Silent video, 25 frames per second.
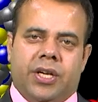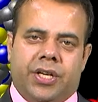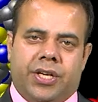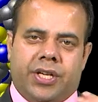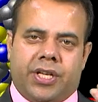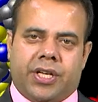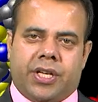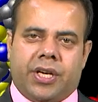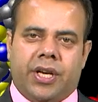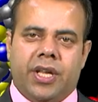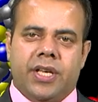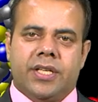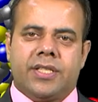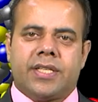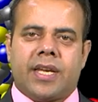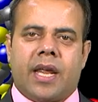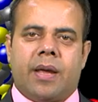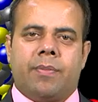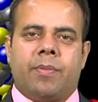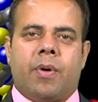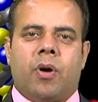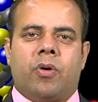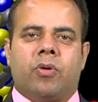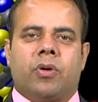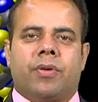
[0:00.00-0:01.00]
decreased
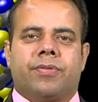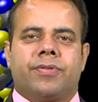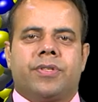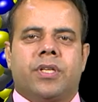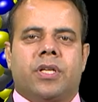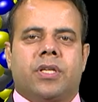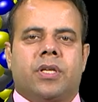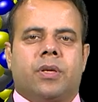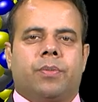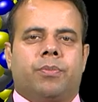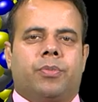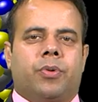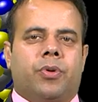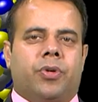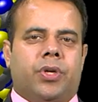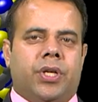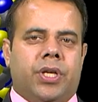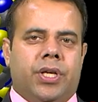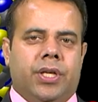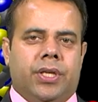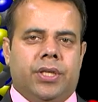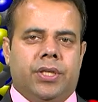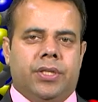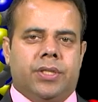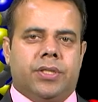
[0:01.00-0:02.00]
amount of certain
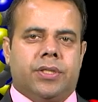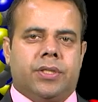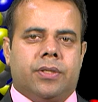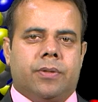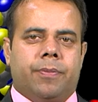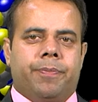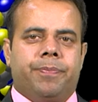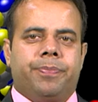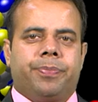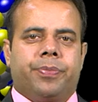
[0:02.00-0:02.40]
proteins.